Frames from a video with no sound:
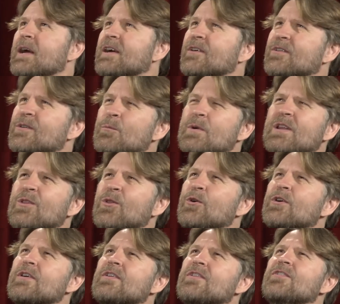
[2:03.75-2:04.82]
records, and we
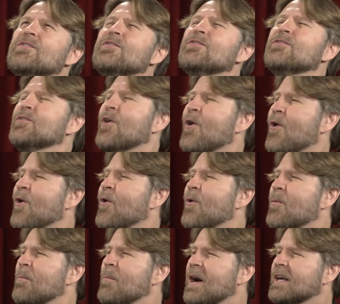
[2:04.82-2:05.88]
learned
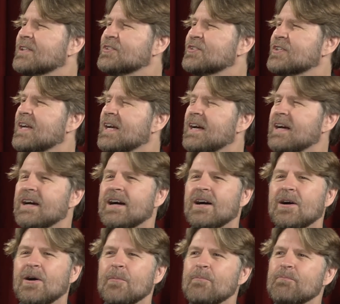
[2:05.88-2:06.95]
so much.
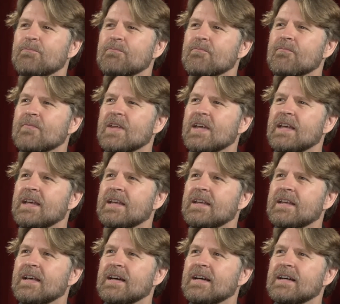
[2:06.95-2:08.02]
Um,
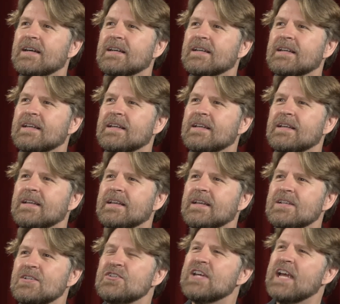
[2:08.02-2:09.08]
in uh, in
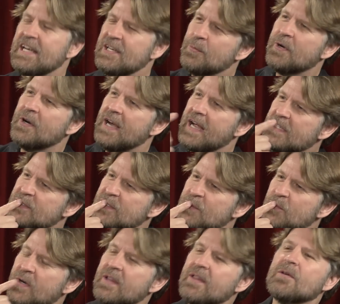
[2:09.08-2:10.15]
in January,
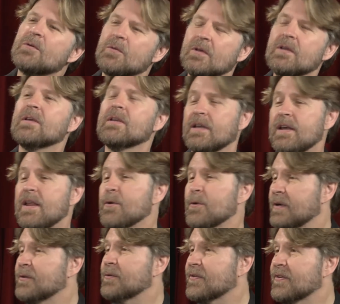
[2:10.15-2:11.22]
actually, one of the,
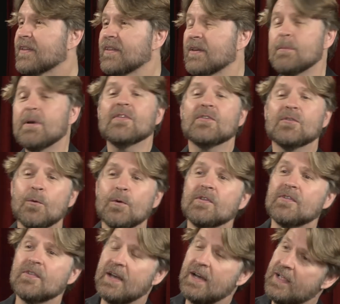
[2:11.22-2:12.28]
another interesting thing about this
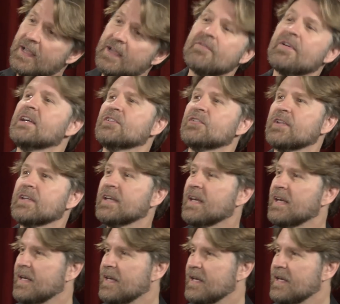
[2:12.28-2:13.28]
course is that I, I've actually